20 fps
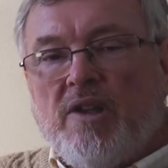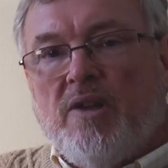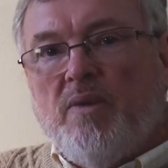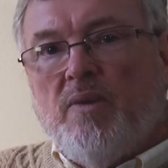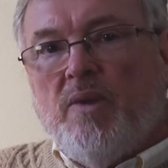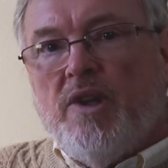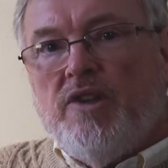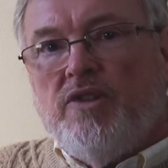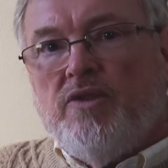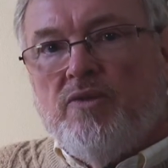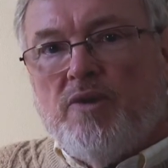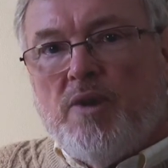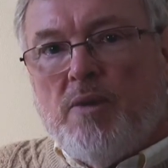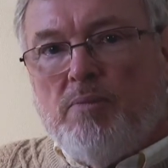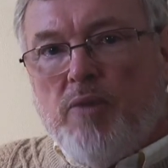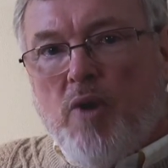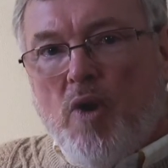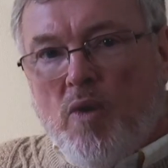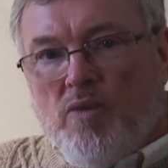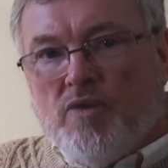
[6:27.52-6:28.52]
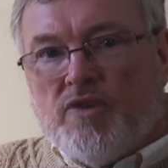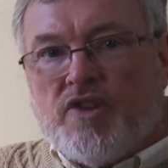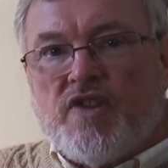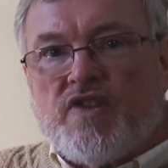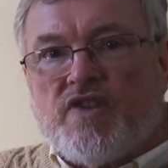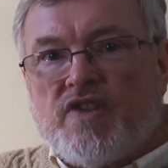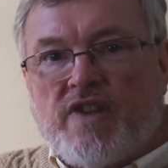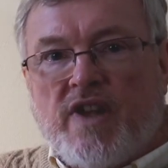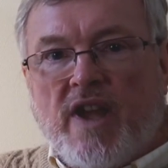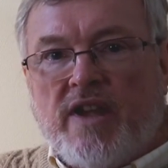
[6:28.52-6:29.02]
When you report
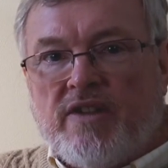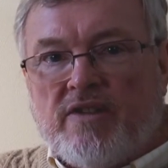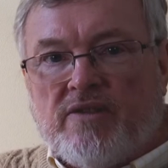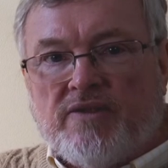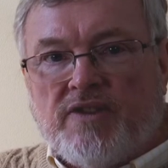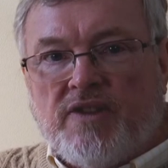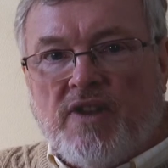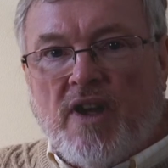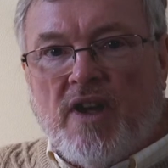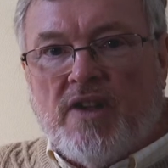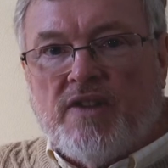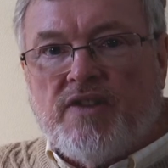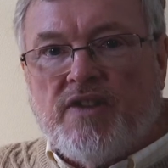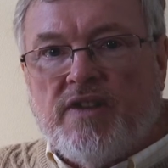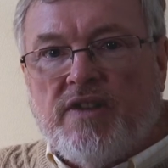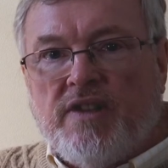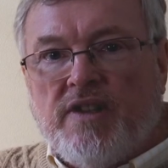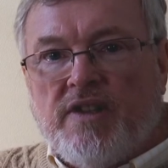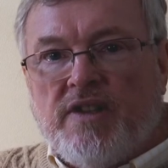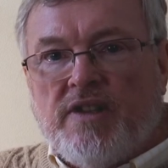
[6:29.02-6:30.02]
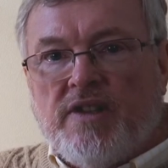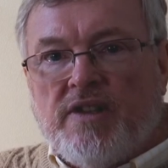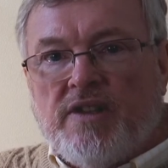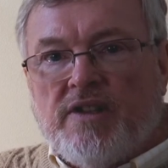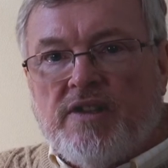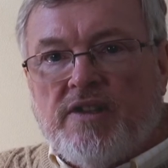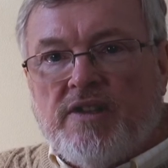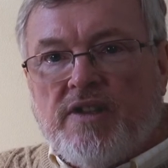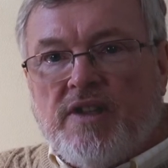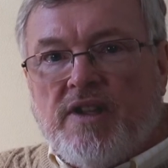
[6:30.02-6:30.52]
scale data,
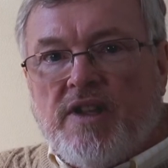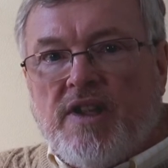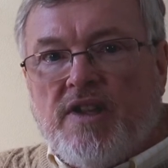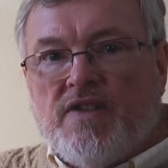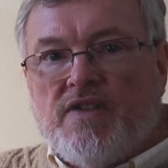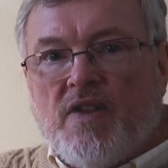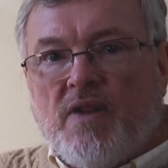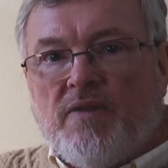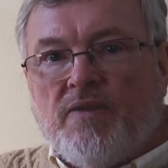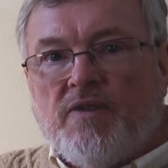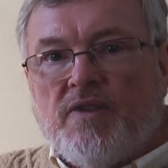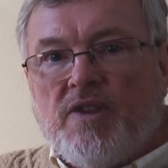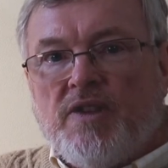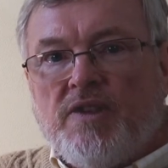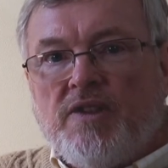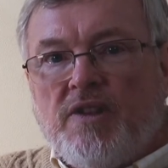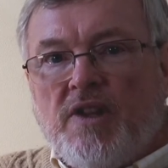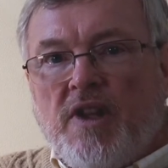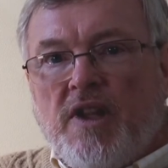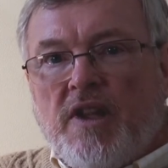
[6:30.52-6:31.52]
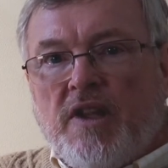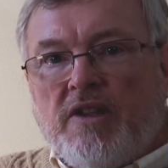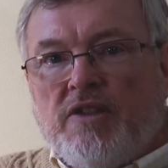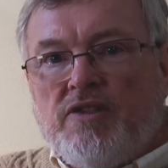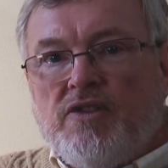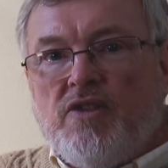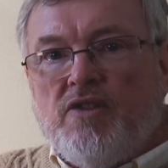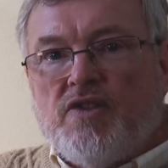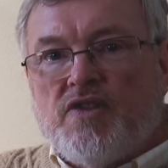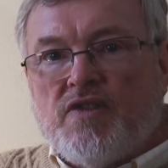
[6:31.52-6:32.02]
it's often
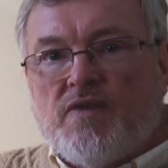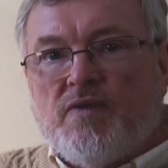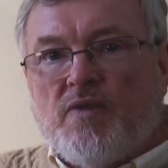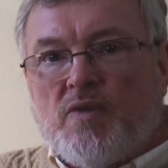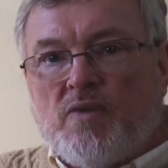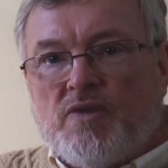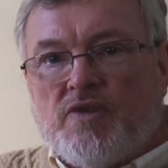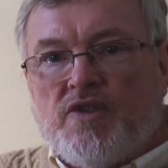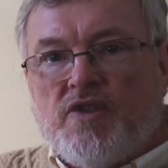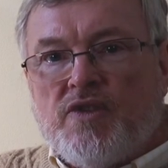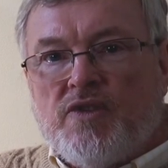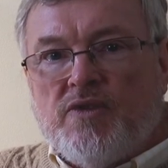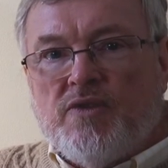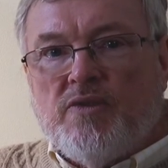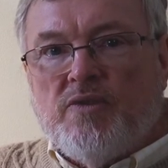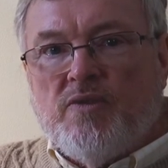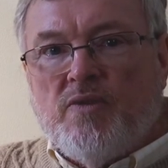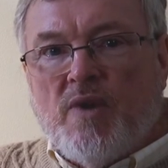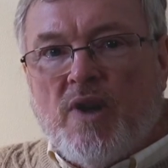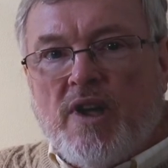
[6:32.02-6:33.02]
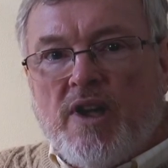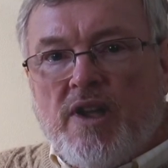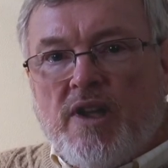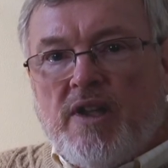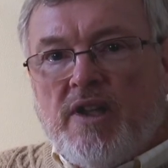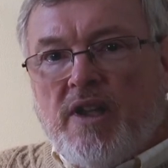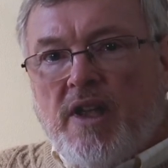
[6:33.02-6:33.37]
useful to